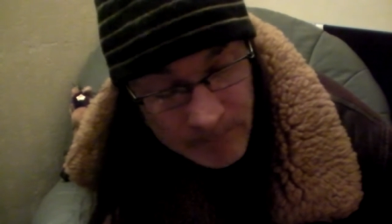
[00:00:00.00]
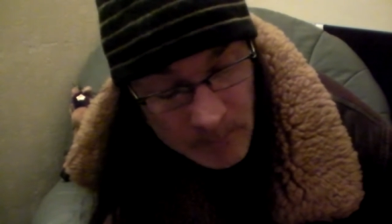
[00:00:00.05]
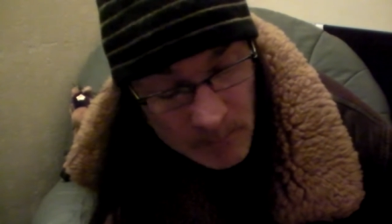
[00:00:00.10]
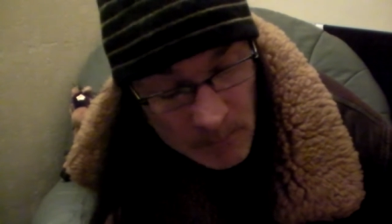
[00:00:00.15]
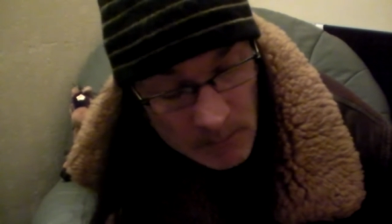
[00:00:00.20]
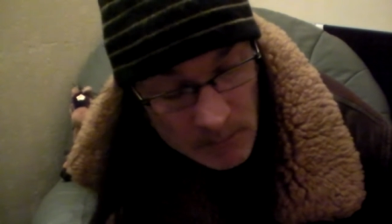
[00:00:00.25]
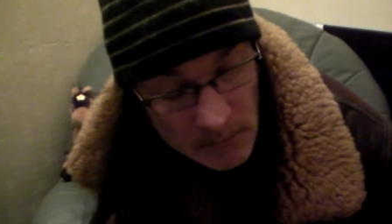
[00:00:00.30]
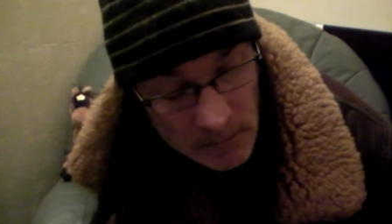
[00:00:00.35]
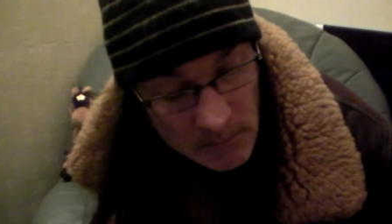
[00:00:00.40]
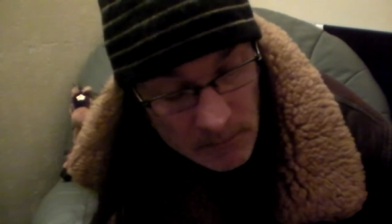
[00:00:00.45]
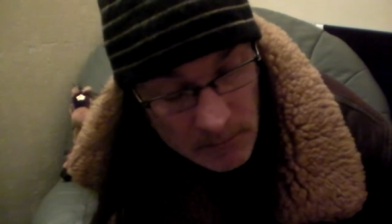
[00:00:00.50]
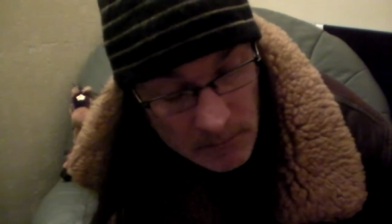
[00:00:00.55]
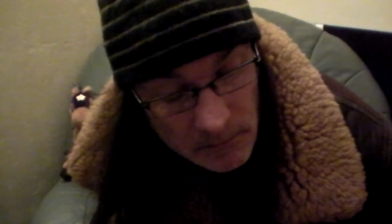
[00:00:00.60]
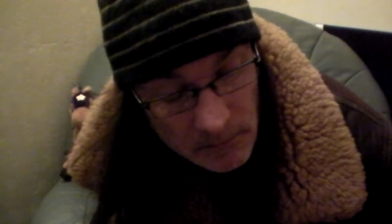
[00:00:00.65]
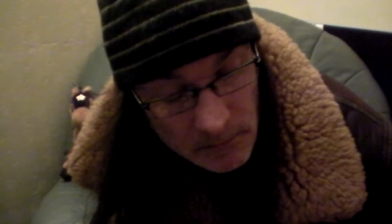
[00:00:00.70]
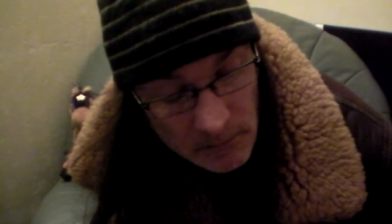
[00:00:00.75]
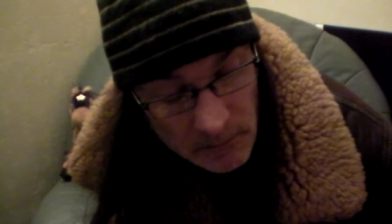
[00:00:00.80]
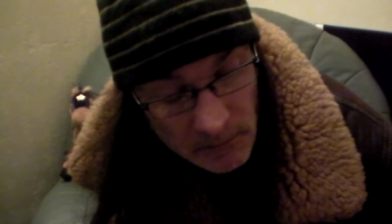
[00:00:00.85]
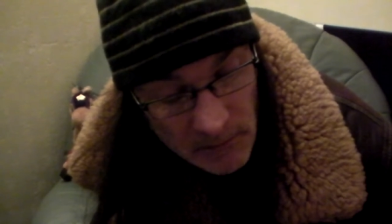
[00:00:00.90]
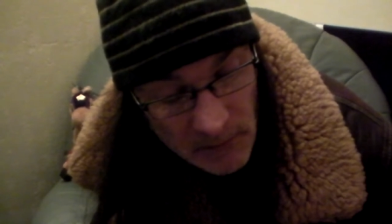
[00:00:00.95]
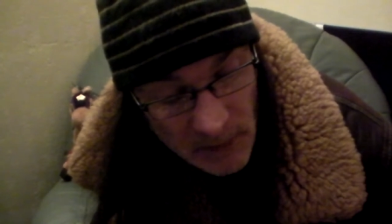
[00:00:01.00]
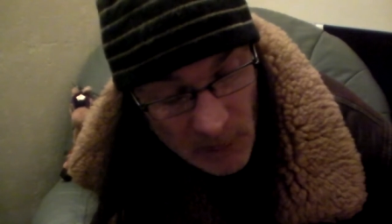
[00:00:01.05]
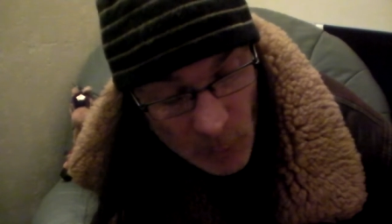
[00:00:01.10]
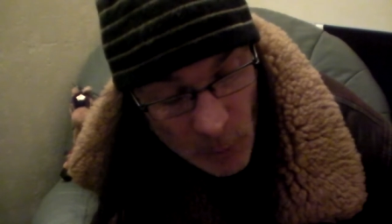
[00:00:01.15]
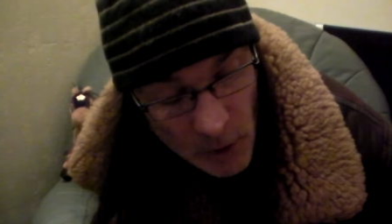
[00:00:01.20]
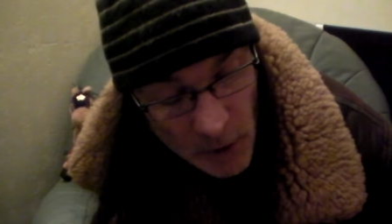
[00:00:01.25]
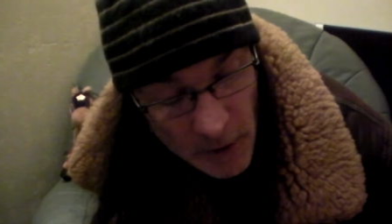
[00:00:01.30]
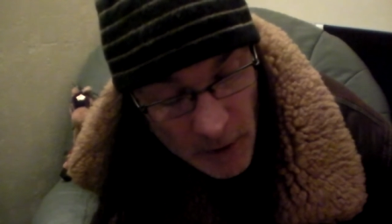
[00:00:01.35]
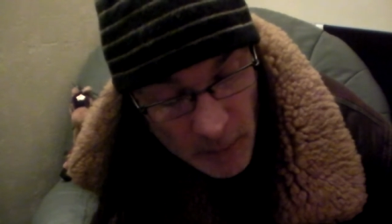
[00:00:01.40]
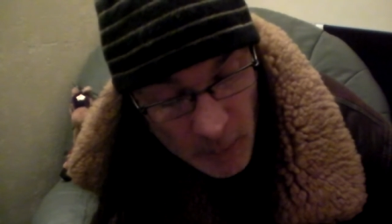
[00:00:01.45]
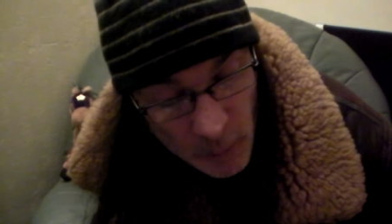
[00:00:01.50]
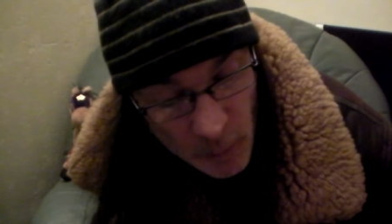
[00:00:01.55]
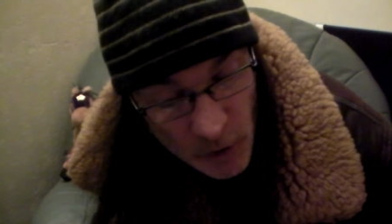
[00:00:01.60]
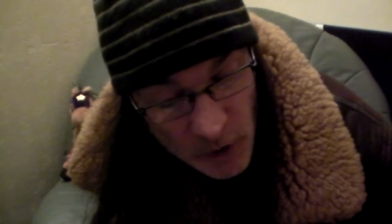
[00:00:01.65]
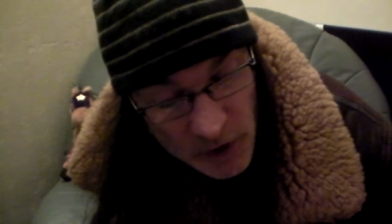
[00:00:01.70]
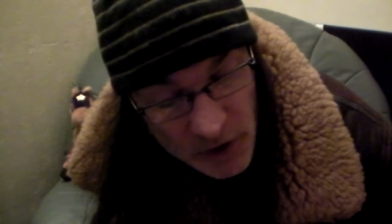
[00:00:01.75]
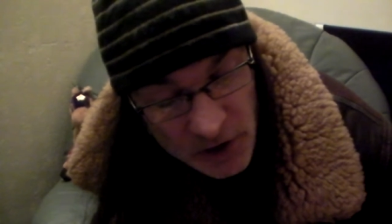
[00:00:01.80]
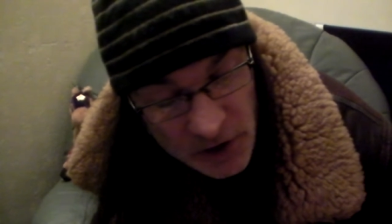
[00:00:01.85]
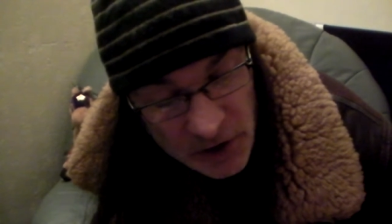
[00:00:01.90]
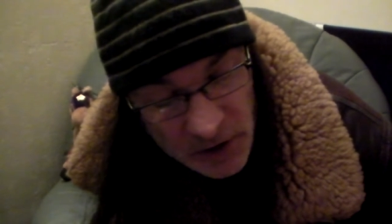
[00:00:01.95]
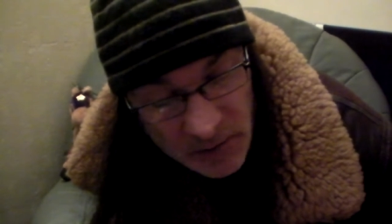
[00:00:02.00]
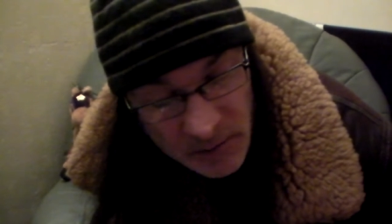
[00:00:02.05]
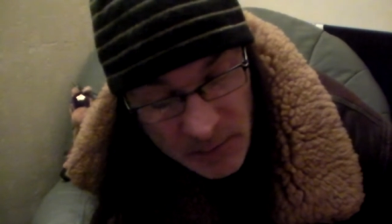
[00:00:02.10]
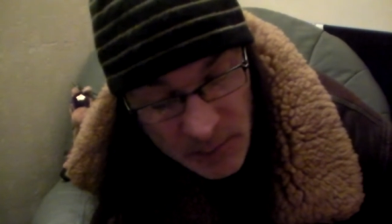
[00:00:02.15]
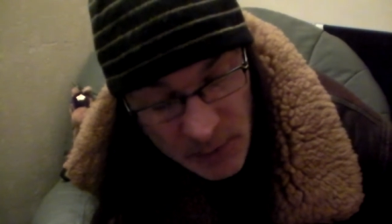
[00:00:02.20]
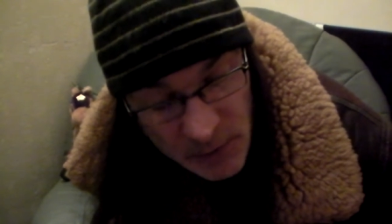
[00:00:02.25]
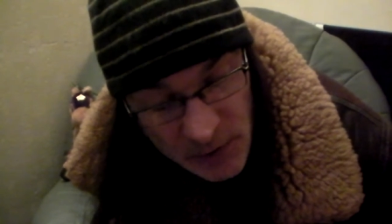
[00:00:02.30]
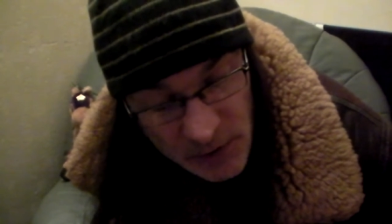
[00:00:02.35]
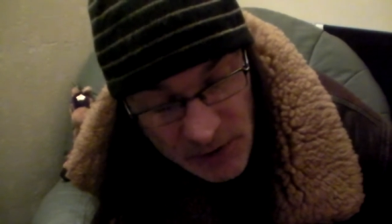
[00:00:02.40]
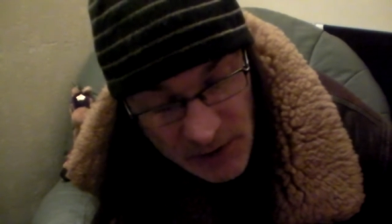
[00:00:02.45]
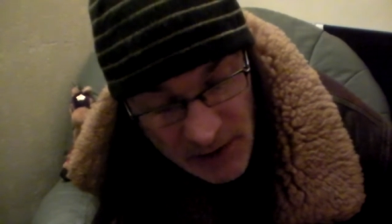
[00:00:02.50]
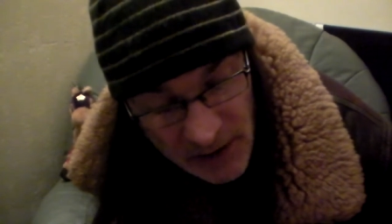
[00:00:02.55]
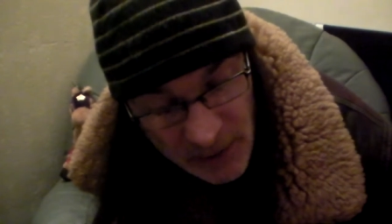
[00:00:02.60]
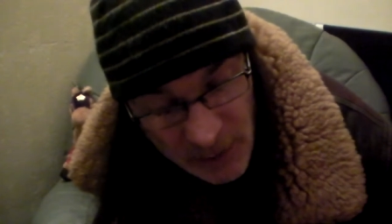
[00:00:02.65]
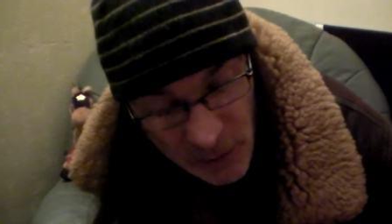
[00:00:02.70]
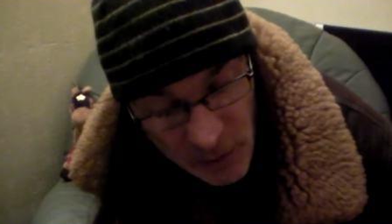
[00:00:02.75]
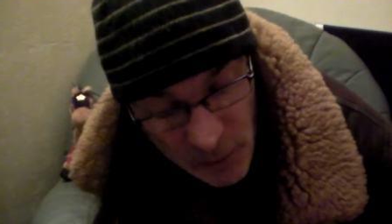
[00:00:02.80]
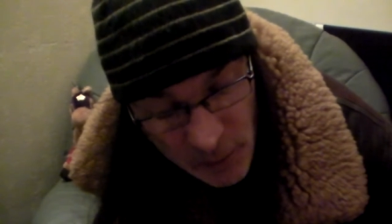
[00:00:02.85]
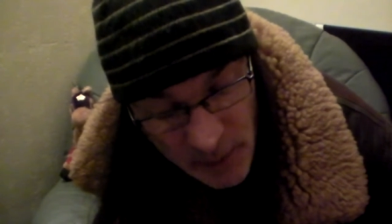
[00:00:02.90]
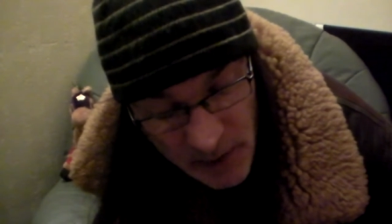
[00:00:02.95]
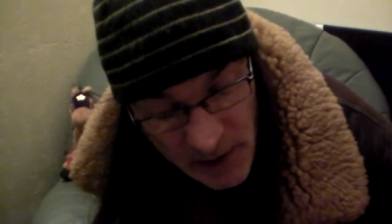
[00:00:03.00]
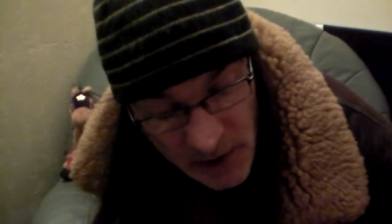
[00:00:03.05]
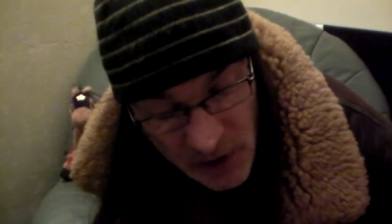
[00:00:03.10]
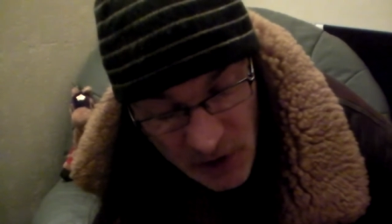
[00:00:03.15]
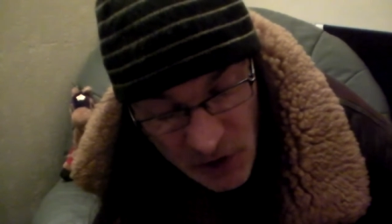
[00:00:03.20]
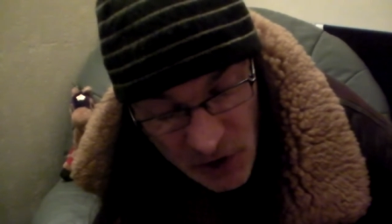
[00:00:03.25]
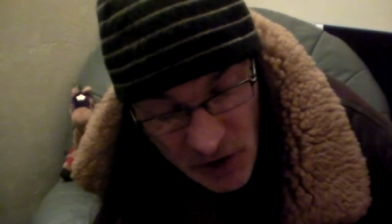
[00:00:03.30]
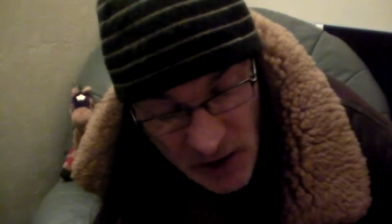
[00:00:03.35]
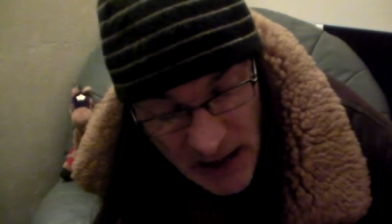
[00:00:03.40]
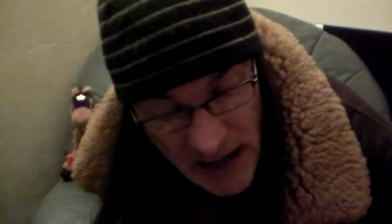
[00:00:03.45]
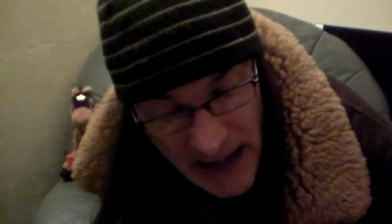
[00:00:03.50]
Hmm, one of them was, but I don't know which.